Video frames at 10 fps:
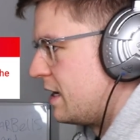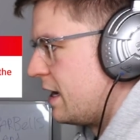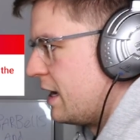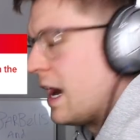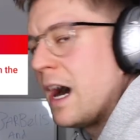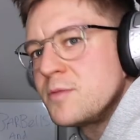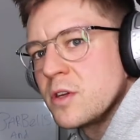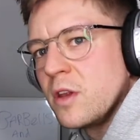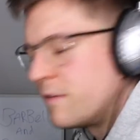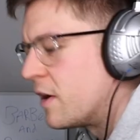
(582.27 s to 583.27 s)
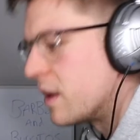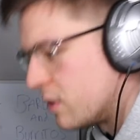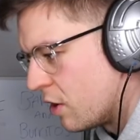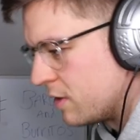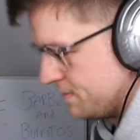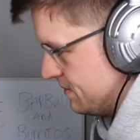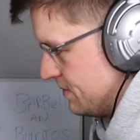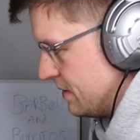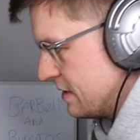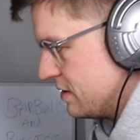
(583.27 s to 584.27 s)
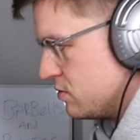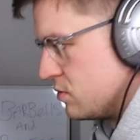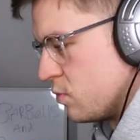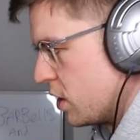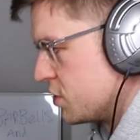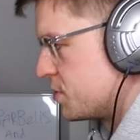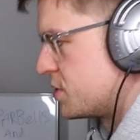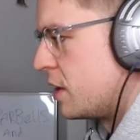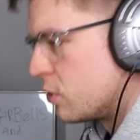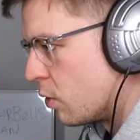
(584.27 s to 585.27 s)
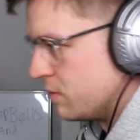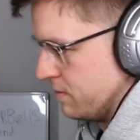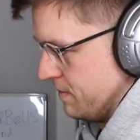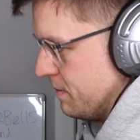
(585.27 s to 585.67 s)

Uh, absolutely fucking not. one hundred percent don't.